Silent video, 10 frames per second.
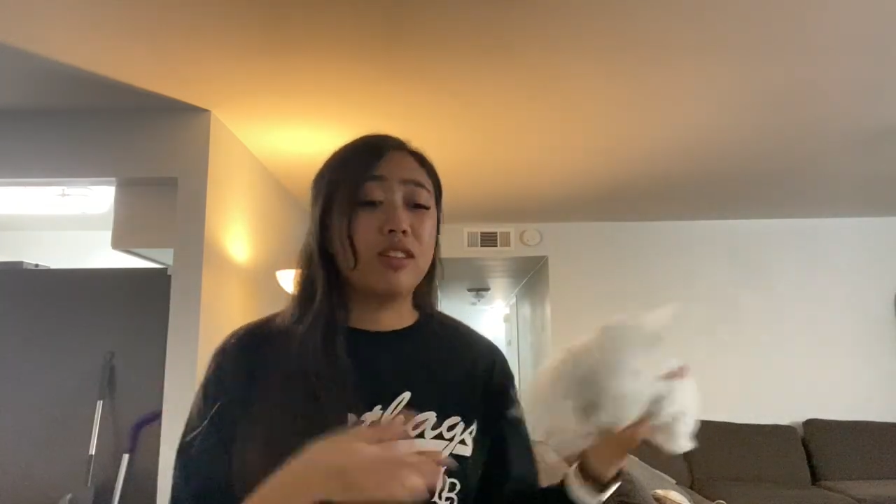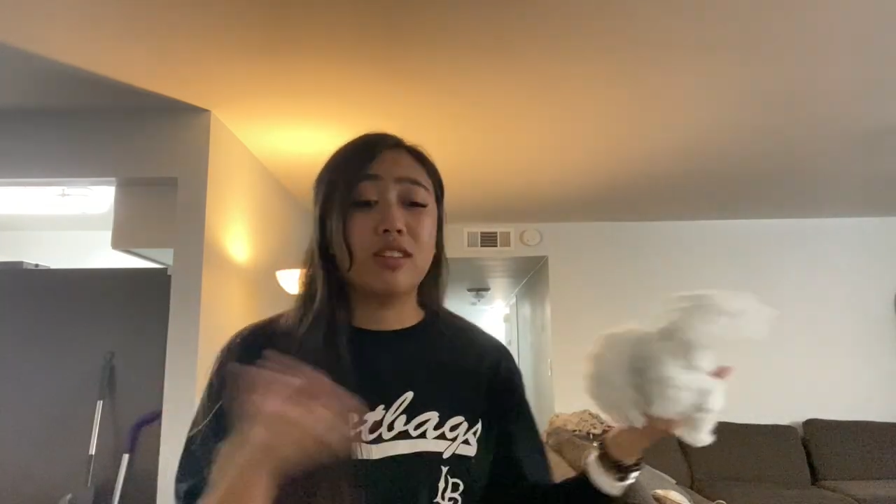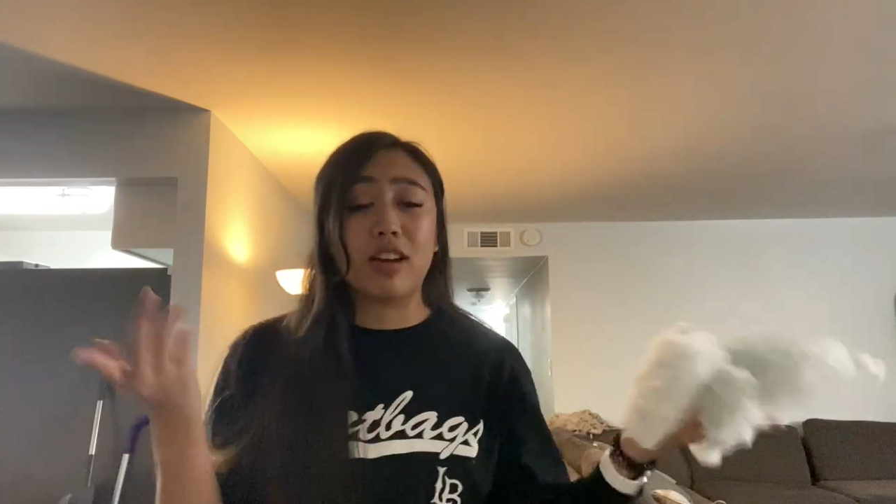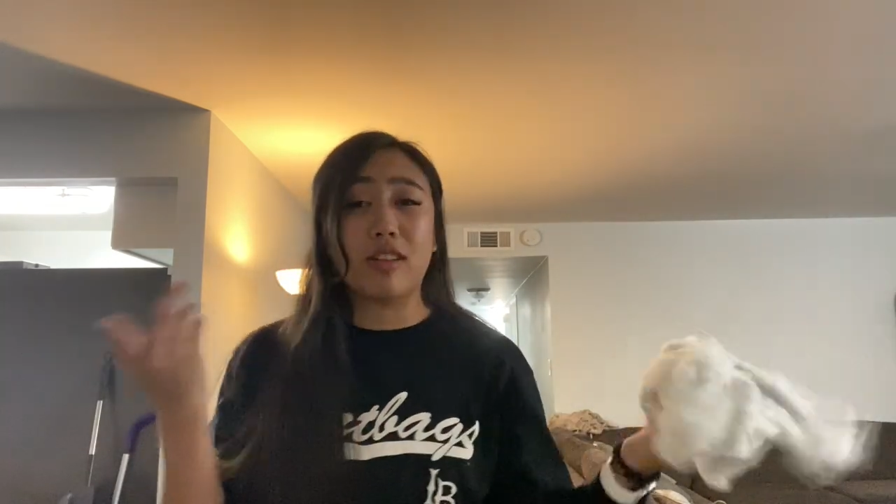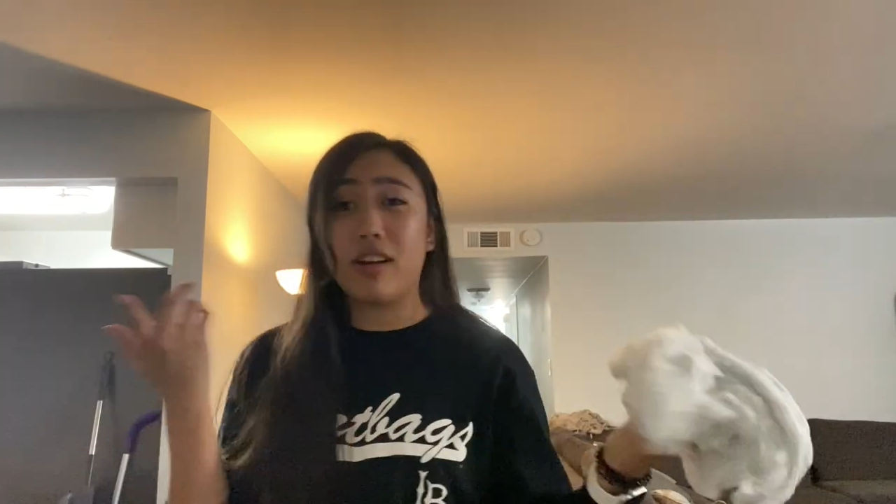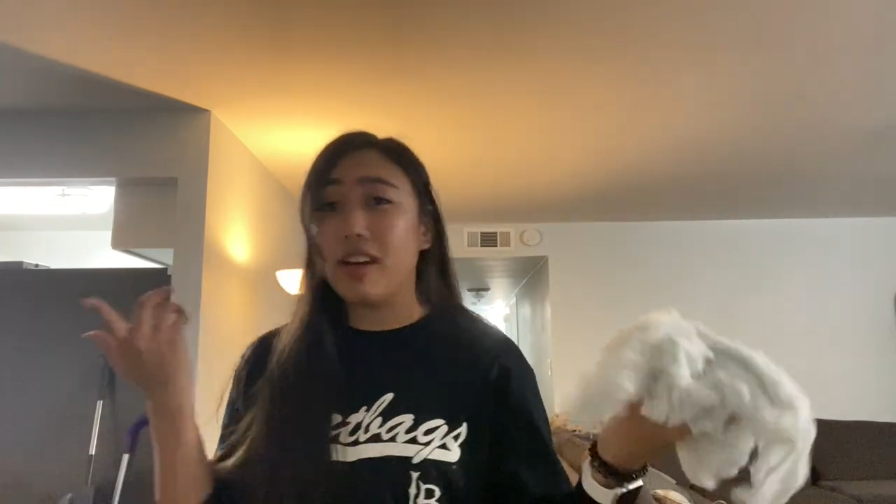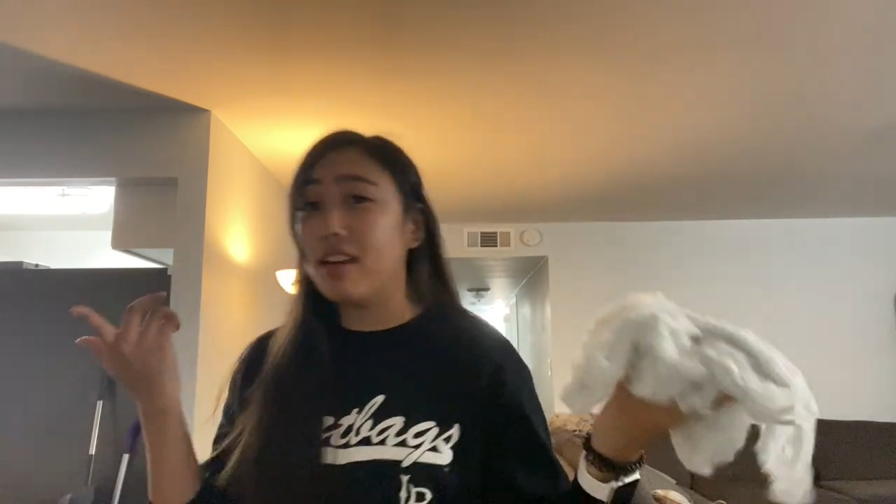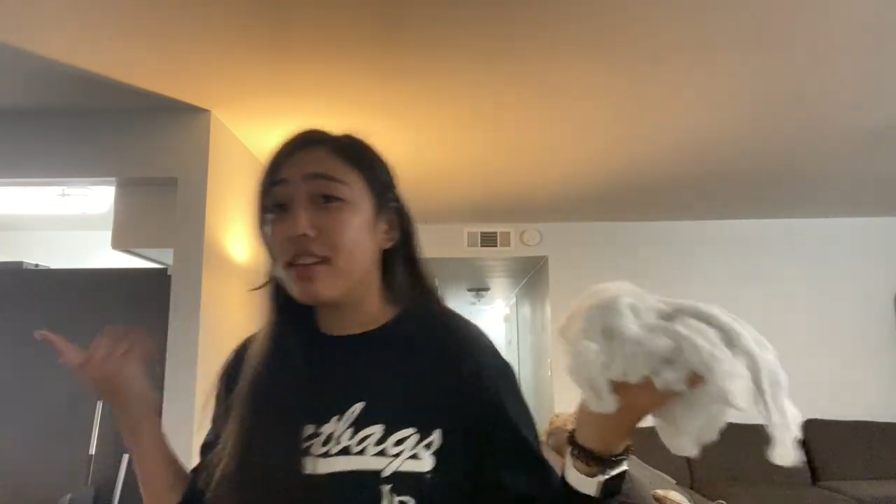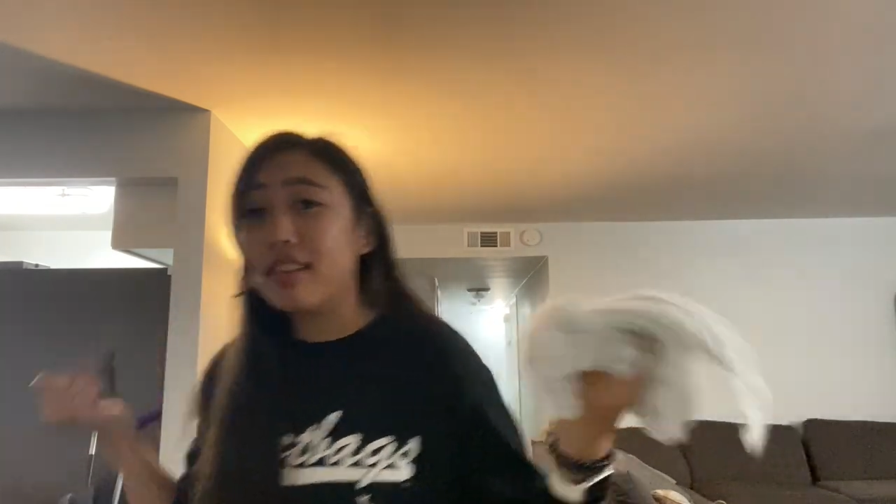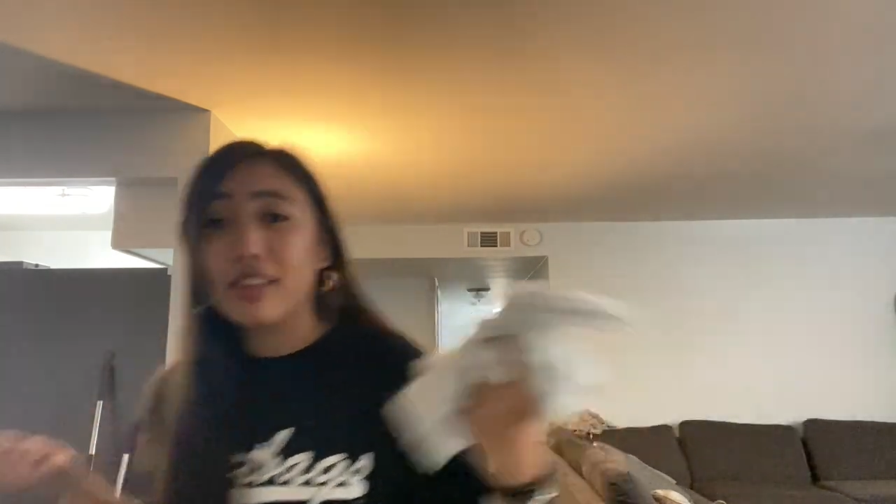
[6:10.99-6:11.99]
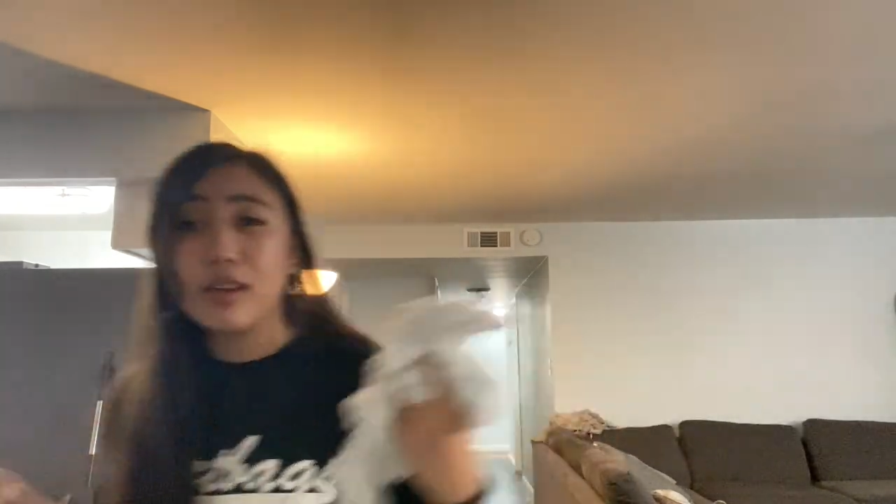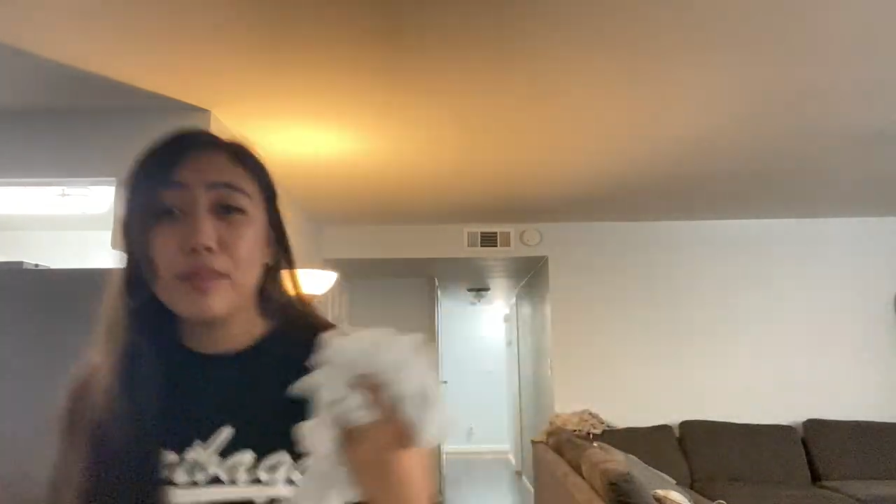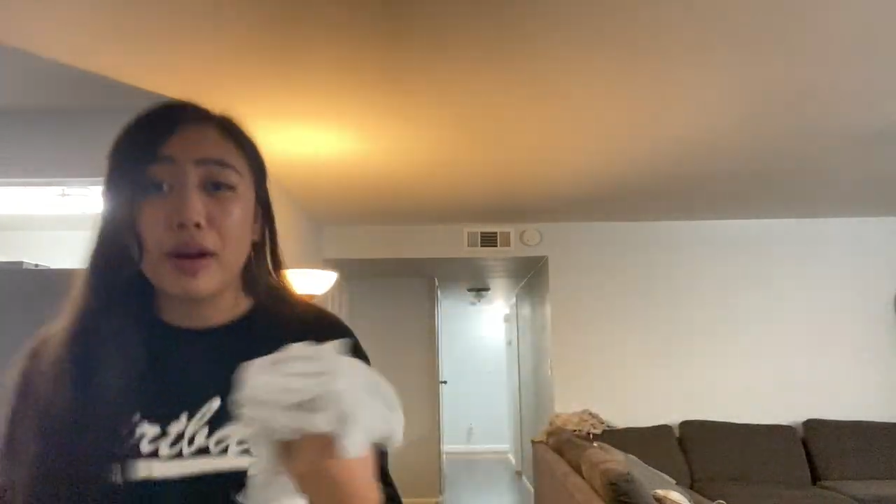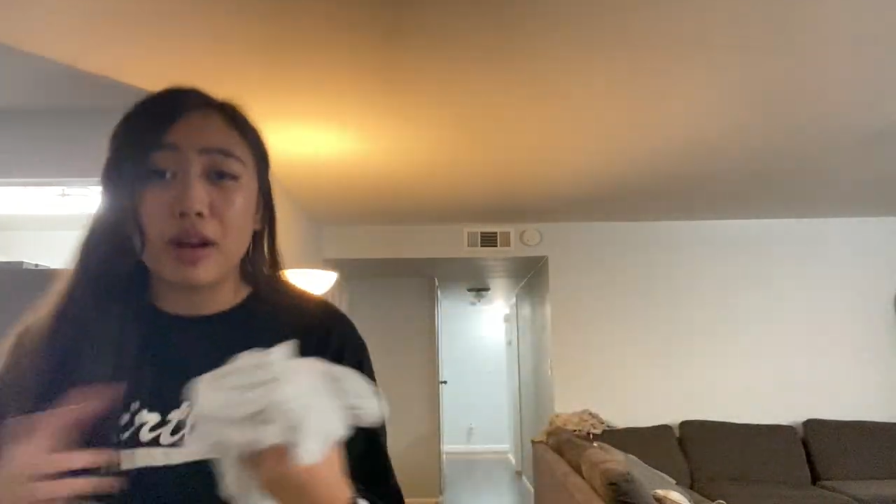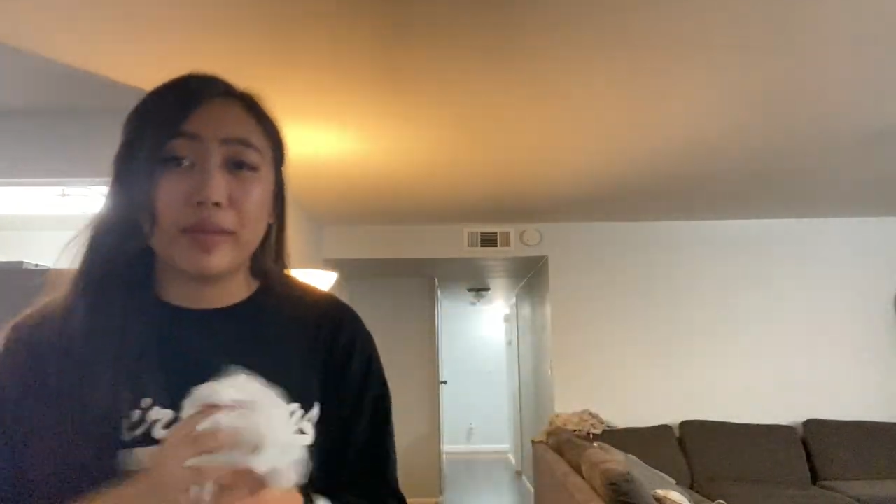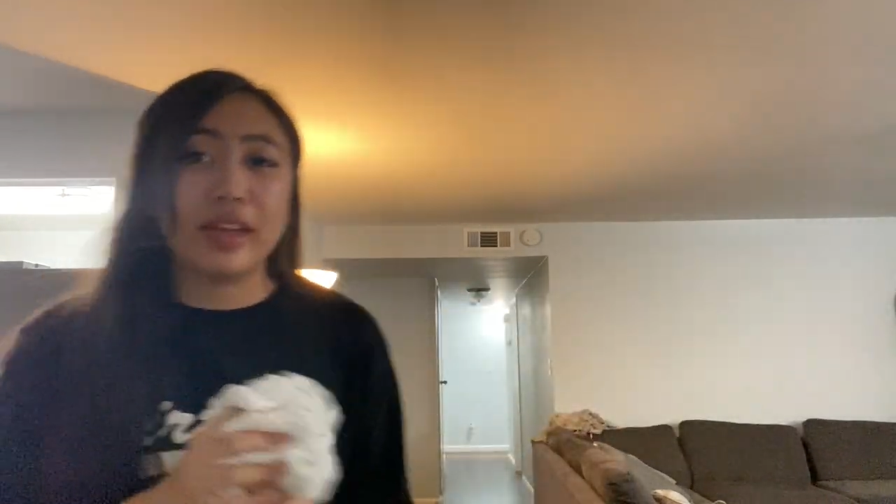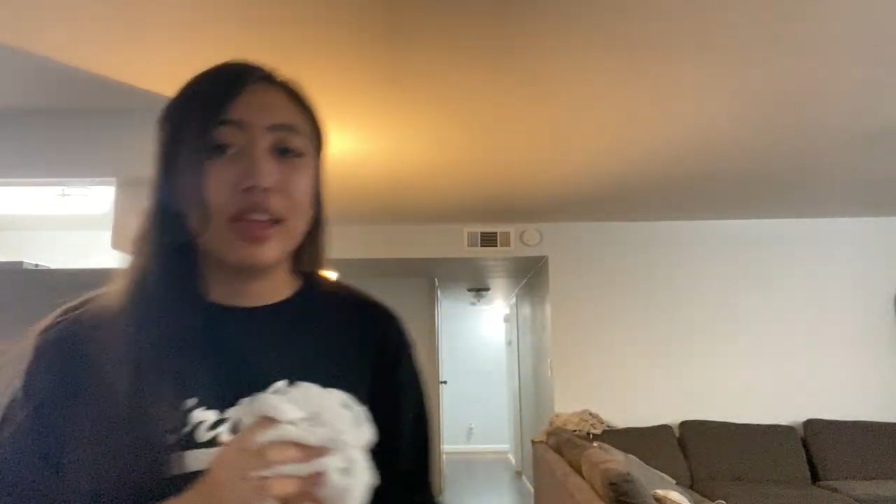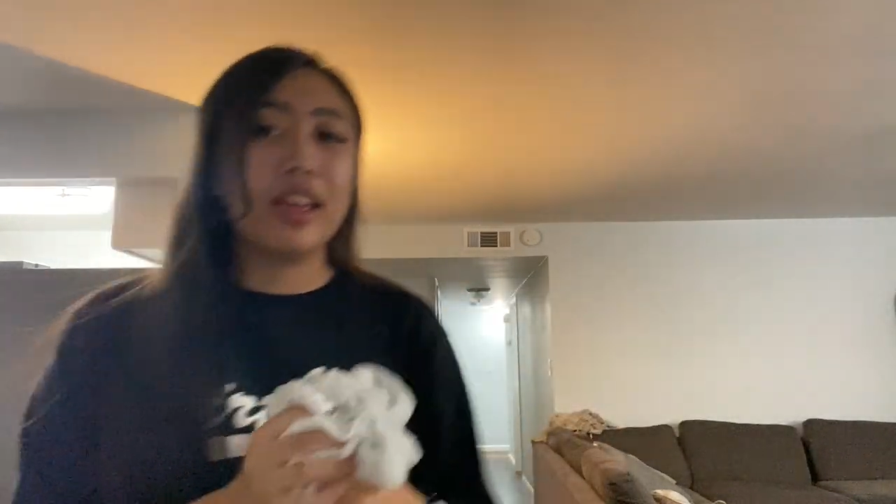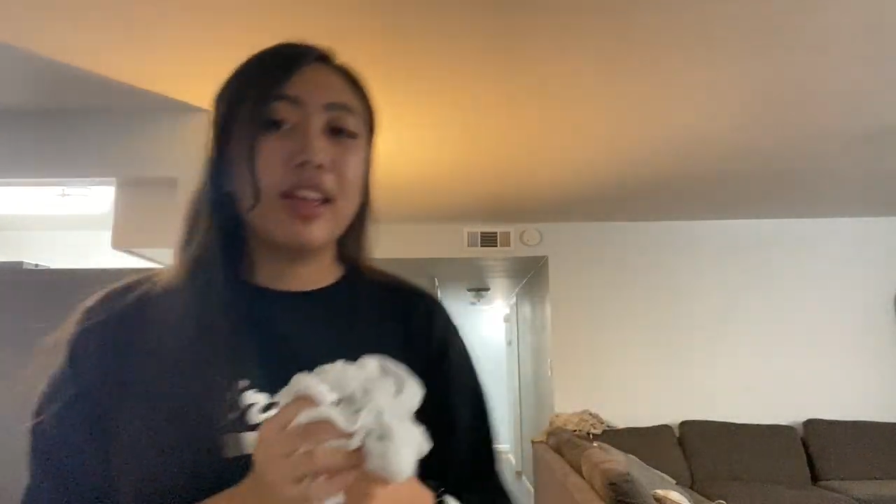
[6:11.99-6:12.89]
decorate the apartment.